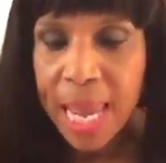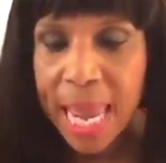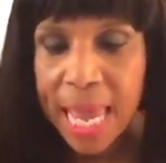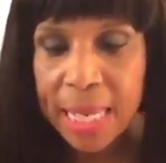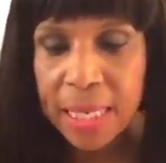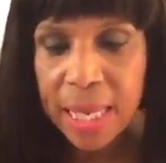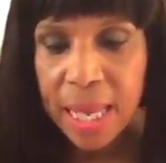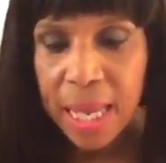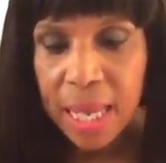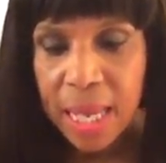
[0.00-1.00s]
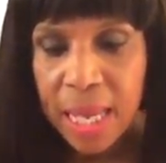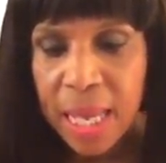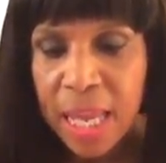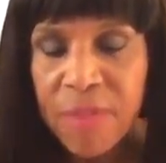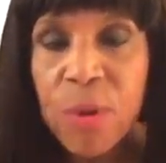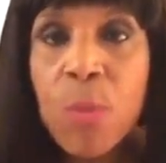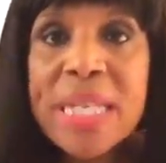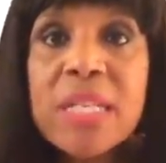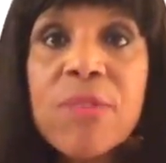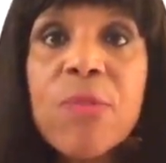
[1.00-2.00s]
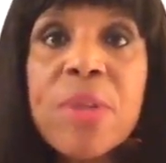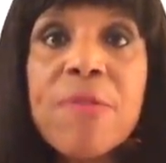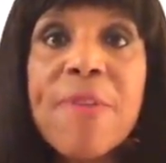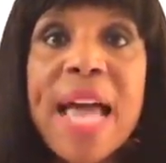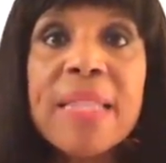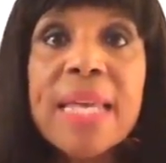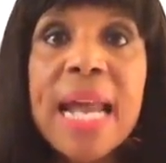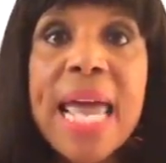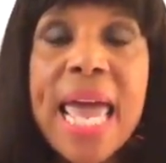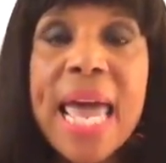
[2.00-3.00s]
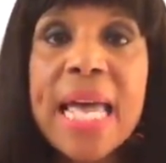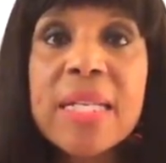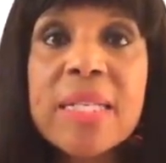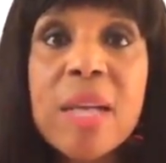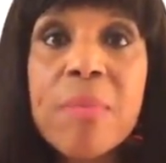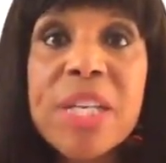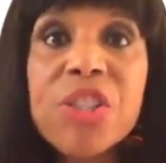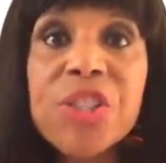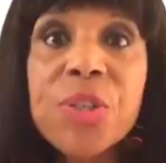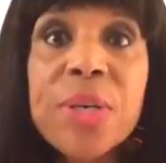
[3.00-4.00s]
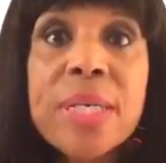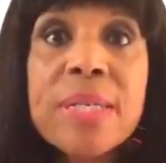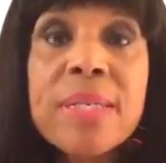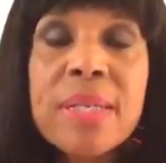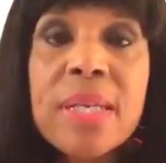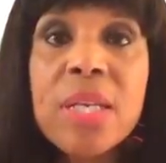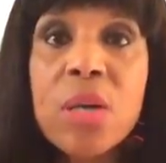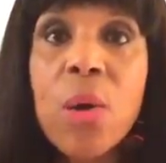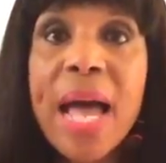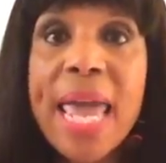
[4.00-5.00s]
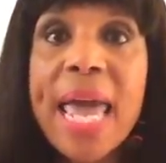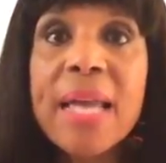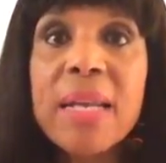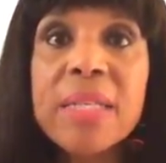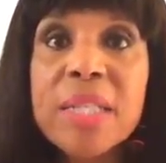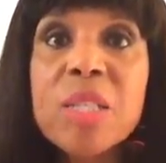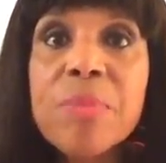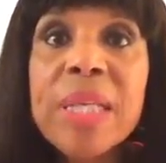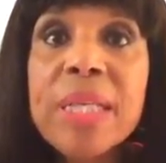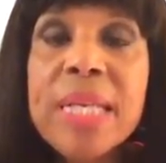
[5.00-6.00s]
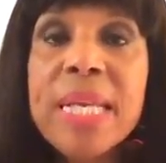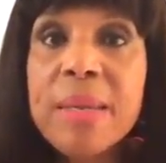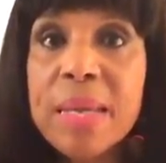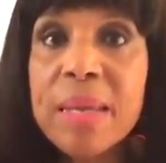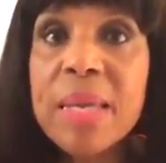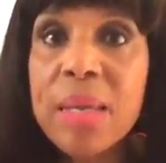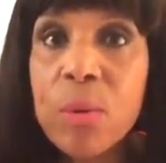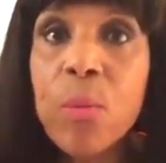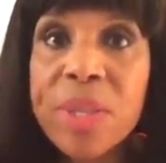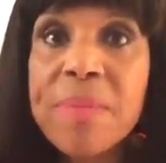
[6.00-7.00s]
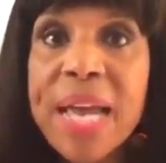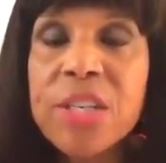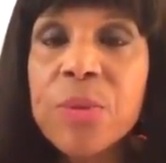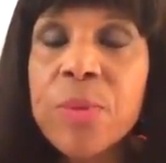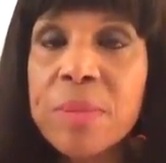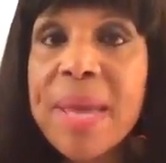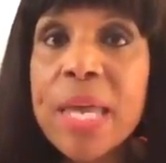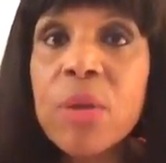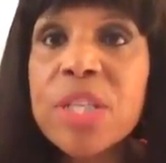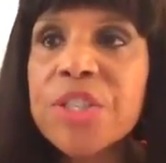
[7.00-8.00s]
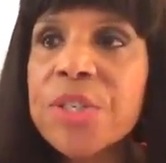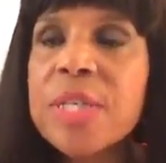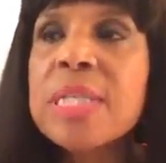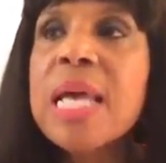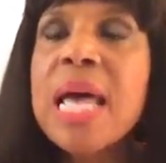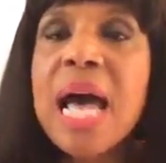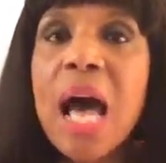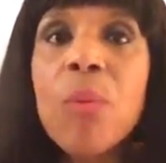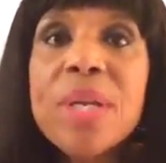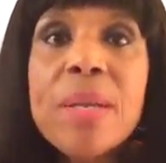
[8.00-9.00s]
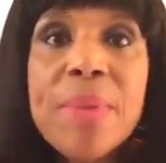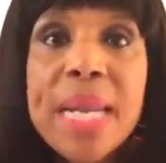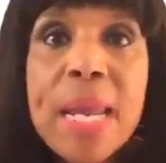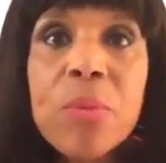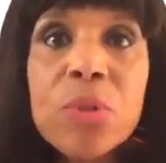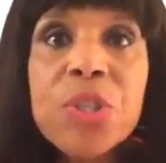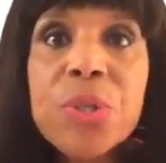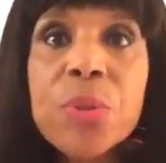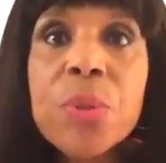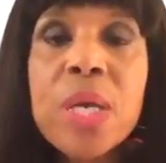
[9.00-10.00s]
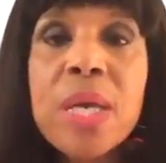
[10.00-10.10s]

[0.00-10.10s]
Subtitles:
And if it wasn't for the fact that I had some insurance, I had a disability with my health insurance, I wouldn't have been able to